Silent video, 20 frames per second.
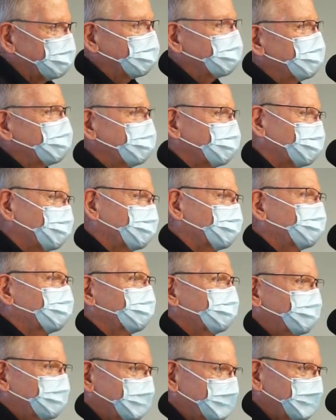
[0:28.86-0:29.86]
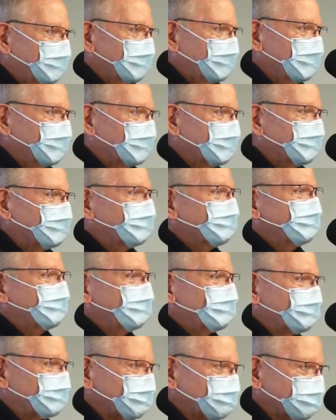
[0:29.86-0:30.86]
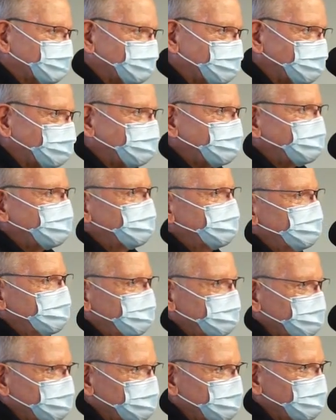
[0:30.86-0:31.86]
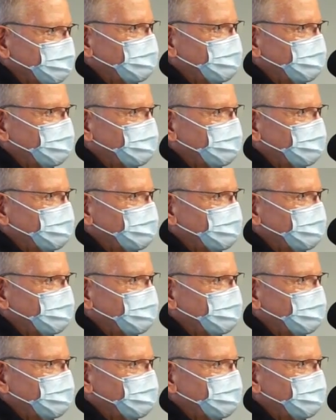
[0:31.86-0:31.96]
the least. Yes, that it has. That it has.